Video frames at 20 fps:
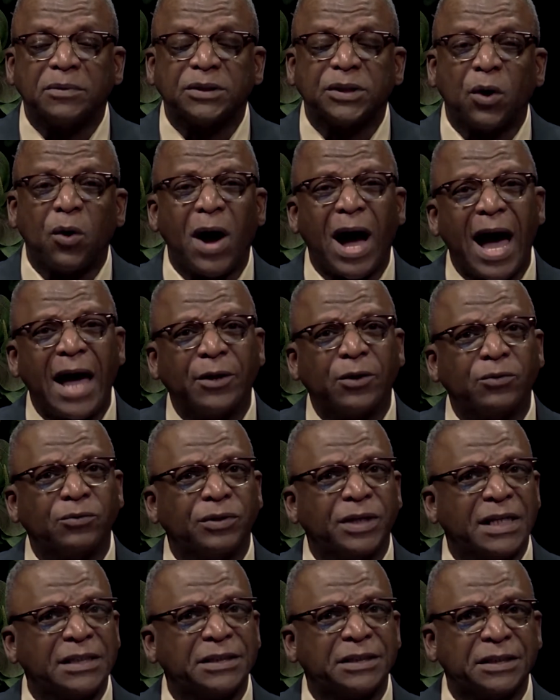So I
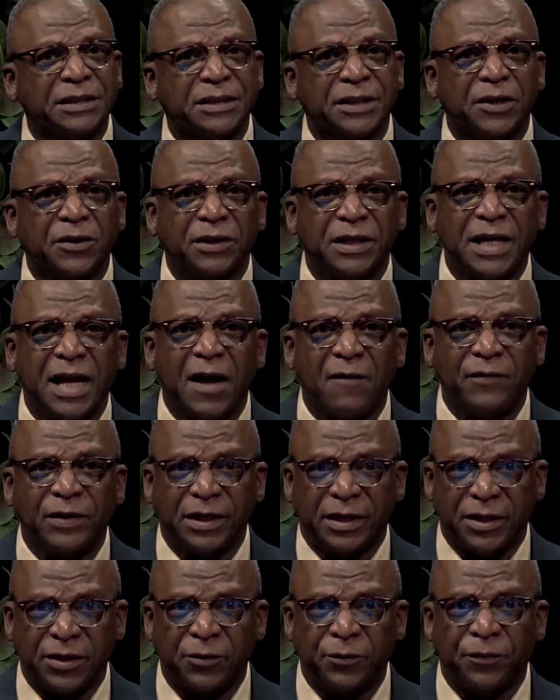don't necessarily have a
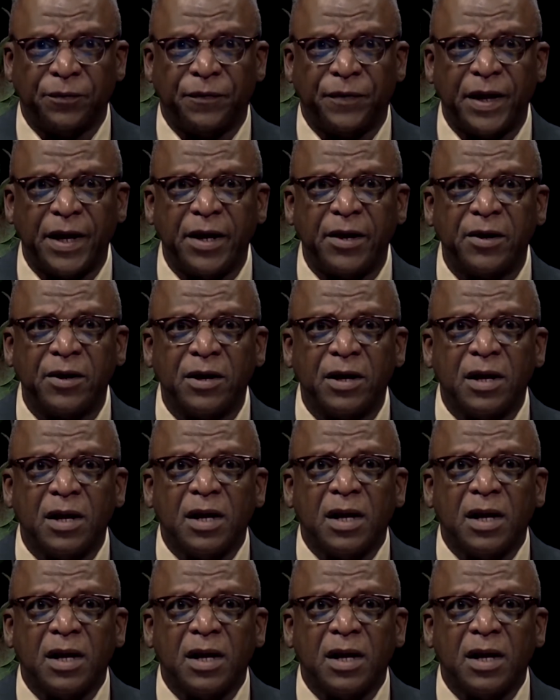guilt there.